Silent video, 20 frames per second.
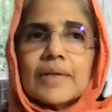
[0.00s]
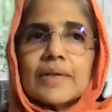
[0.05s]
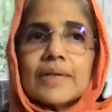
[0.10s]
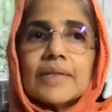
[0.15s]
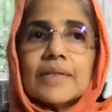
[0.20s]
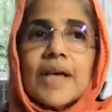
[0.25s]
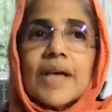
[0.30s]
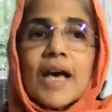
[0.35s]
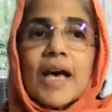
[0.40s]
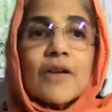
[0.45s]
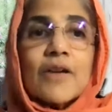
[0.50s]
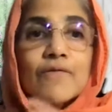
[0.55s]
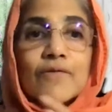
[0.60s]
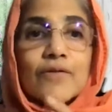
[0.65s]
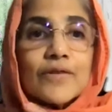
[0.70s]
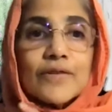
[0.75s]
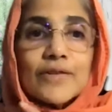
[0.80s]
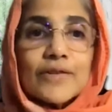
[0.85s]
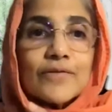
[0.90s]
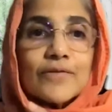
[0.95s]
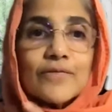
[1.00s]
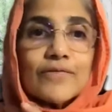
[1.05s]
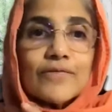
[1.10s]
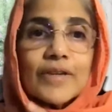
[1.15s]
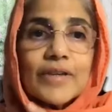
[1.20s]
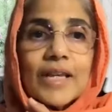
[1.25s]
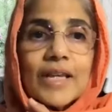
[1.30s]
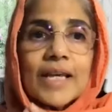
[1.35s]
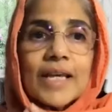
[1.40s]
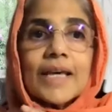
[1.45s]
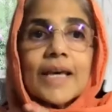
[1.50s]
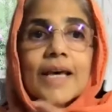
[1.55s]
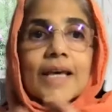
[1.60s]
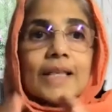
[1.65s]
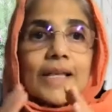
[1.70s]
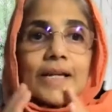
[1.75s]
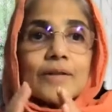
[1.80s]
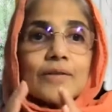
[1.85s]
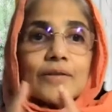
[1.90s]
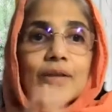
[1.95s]
Desire for this feeling
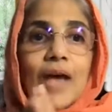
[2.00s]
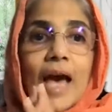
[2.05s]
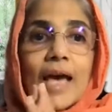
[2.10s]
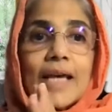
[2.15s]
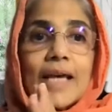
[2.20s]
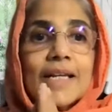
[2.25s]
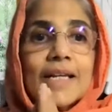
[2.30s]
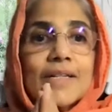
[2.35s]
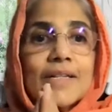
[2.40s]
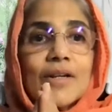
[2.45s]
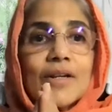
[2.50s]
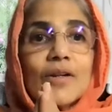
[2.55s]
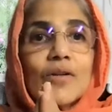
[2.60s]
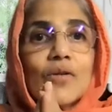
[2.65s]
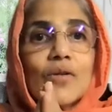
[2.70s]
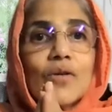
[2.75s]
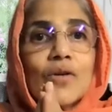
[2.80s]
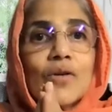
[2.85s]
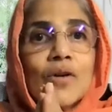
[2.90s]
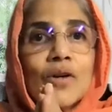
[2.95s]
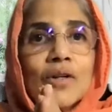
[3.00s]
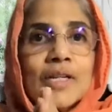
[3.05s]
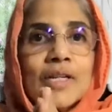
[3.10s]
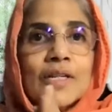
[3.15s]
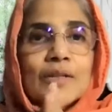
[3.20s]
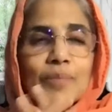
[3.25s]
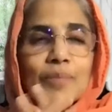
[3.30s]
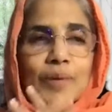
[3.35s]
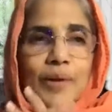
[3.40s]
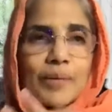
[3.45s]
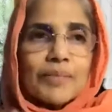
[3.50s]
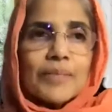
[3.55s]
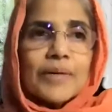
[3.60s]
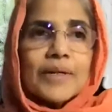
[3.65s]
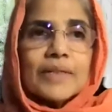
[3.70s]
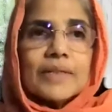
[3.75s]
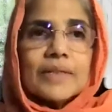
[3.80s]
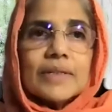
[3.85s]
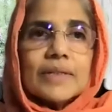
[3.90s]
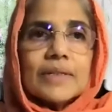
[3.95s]
that silence alone is
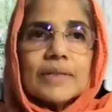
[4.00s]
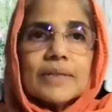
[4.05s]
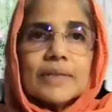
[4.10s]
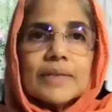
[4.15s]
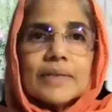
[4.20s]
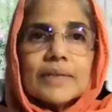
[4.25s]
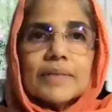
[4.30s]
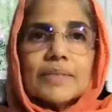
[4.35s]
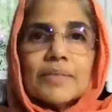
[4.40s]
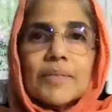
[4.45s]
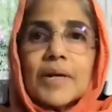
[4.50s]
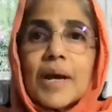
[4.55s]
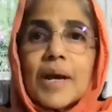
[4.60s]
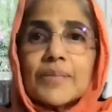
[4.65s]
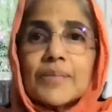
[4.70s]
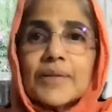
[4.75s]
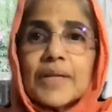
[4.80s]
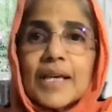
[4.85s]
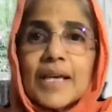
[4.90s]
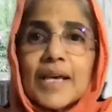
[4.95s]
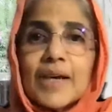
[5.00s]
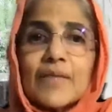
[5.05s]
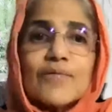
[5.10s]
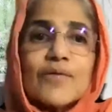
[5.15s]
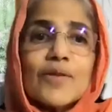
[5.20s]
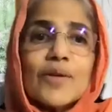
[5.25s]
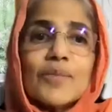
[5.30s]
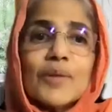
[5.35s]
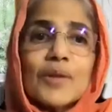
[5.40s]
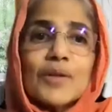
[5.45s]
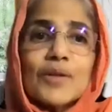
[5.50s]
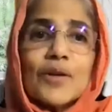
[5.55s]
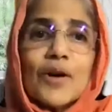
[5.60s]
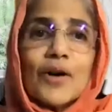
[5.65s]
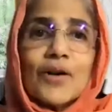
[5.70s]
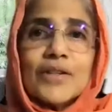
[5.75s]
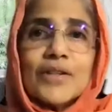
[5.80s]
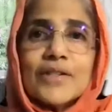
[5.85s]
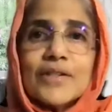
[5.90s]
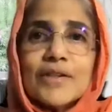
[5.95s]
Brahman. Perhaps they came from a
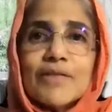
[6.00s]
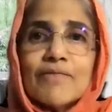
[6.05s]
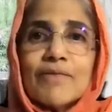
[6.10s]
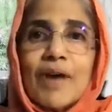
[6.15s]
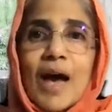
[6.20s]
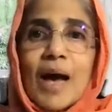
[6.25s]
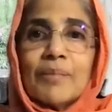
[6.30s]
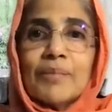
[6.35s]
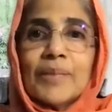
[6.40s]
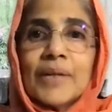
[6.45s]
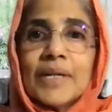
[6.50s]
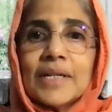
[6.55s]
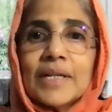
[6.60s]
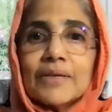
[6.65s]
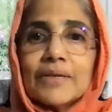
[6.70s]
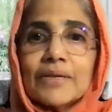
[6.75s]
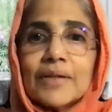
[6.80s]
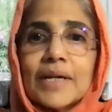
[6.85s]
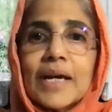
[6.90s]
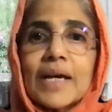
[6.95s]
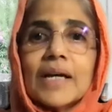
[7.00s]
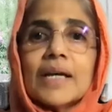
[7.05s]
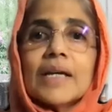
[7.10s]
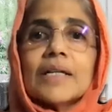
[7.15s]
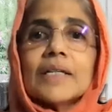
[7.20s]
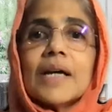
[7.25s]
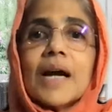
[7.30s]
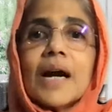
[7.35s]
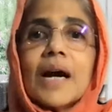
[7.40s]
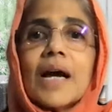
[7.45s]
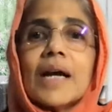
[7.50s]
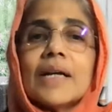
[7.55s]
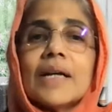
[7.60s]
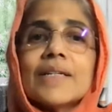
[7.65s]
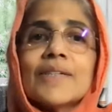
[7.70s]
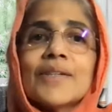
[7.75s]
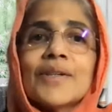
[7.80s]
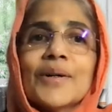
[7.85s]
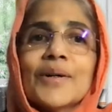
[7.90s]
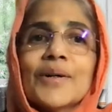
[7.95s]
noisy family, okay? Yeah, and
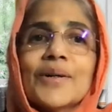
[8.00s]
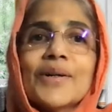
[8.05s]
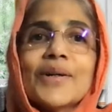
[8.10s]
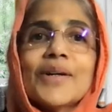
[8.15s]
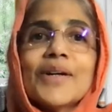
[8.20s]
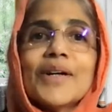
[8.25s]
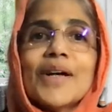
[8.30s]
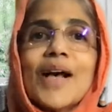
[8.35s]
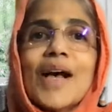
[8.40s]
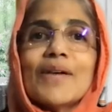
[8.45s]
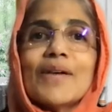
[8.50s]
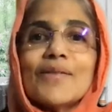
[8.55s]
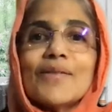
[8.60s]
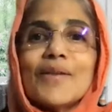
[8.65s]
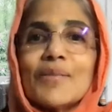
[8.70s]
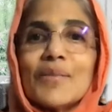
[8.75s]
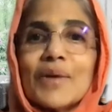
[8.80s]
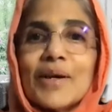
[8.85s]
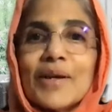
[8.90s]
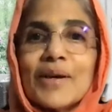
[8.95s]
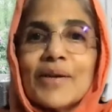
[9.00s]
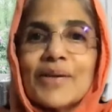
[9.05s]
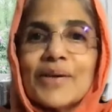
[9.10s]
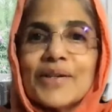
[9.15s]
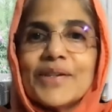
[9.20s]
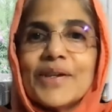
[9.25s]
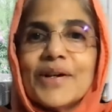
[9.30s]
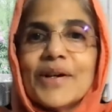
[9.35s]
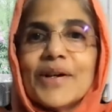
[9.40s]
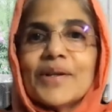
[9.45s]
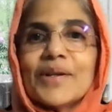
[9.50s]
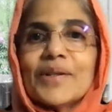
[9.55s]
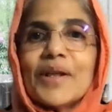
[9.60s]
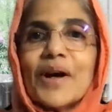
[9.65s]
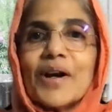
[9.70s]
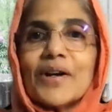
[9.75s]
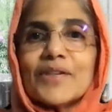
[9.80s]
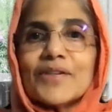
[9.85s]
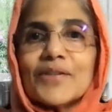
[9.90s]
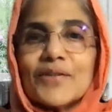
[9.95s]
so everybody was,
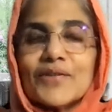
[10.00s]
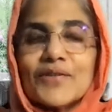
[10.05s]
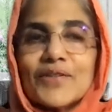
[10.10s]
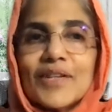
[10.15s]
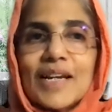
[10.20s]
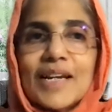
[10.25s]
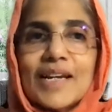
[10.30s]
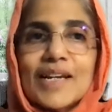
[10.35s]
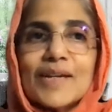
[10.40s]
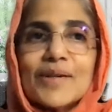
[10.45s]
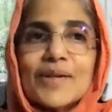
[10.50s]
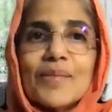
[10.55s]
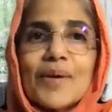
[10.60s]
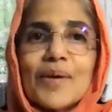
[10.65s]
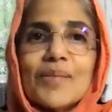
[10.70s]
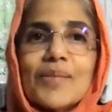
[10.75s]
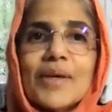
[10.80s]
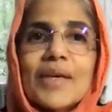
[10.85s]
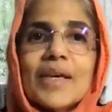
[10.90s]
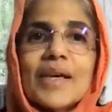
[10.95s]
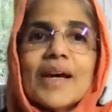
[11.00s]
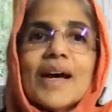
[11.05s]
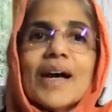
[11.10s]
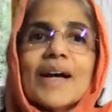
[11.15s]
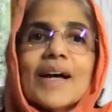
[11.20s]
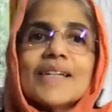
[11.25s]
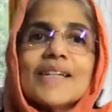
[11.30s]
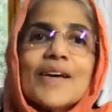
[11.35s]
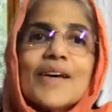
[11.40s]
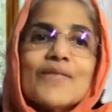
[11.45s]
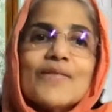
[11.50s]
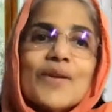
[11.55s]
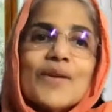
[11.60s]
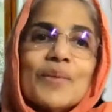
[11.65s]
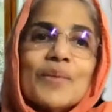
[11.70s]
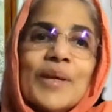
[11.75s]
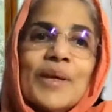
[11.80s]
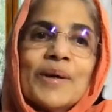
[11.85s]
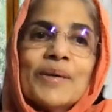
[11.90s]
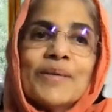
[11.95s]
lots of children maybe, and
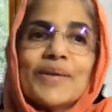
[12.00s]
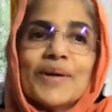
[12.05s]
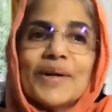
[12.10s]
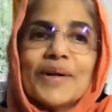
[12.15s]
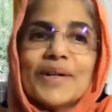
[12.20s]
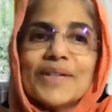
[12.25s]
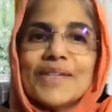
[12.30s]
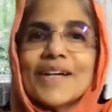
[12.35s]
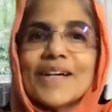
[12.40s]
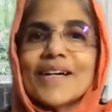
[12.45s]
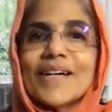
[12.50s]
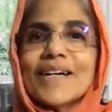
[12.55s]
everybody was